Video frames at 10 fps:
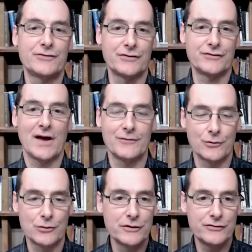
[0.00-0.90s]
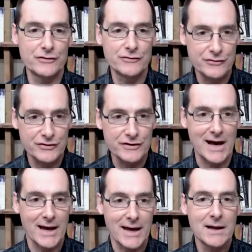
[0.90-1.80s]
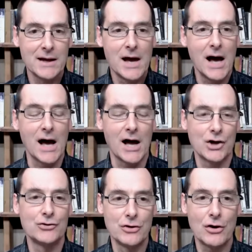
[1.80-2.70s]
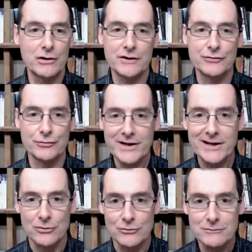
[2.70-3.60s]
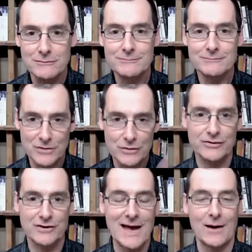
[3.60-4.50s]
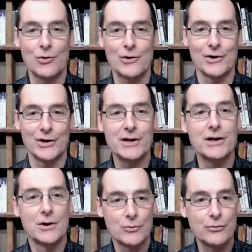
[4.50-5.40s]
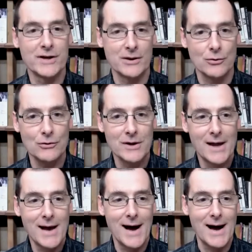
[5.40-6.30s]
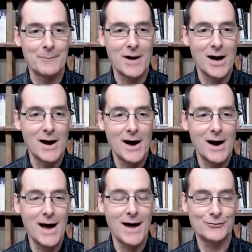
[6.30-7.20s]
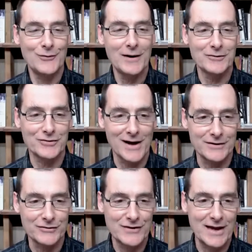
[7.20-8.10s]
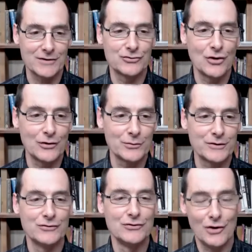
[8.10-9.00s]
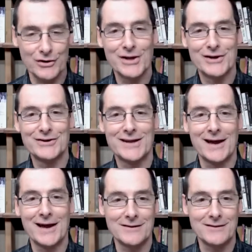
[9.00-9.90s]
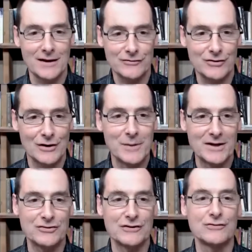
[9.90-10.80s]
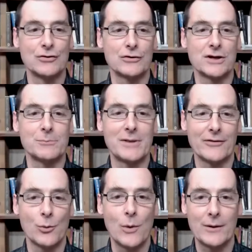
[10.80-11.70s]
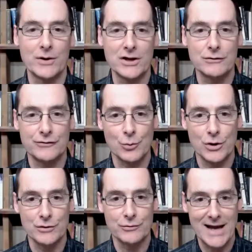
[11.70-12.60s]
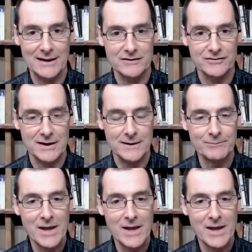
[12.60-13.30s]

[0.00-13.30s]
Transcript: to say, for Christians today, God is real, using that word, real. As far as I understand it, Doru is not negating that so much as talking about the way we use the word reality.